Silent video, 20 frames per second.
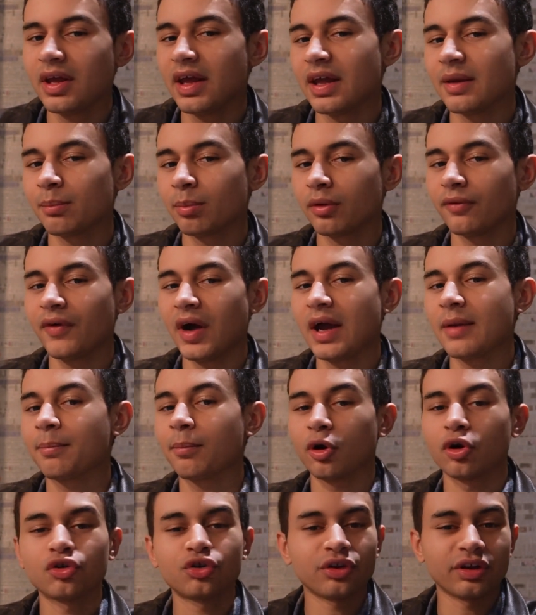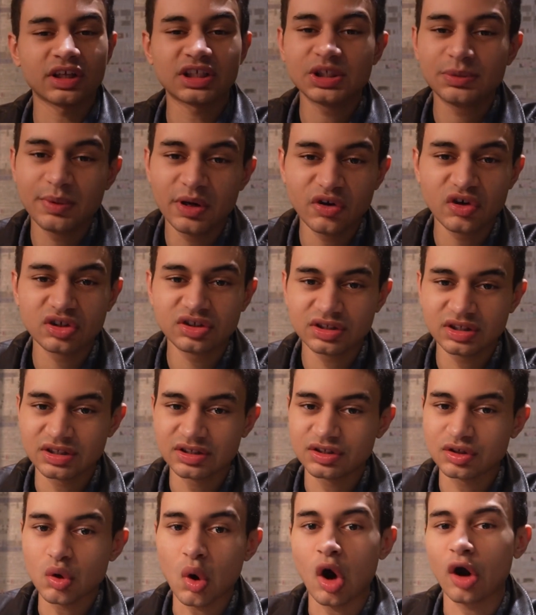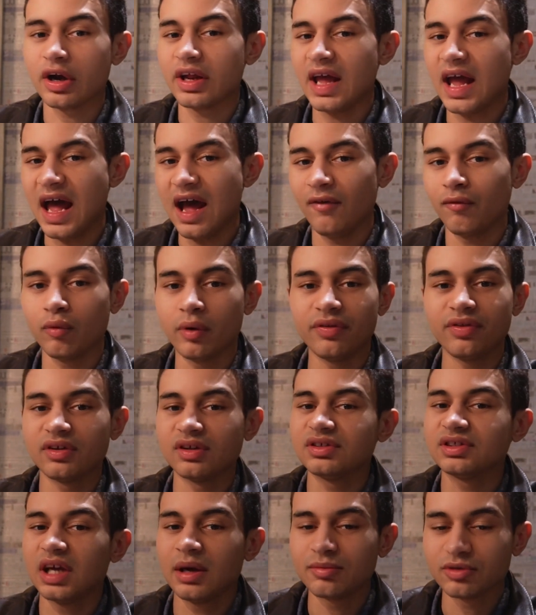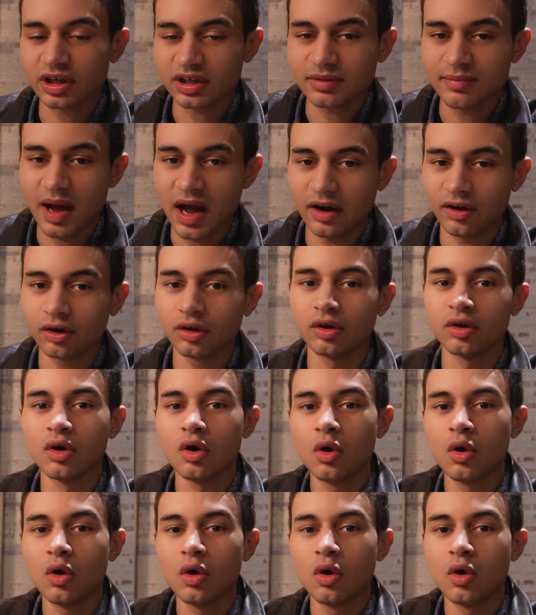and provide personal experiences you already have with this subject matter,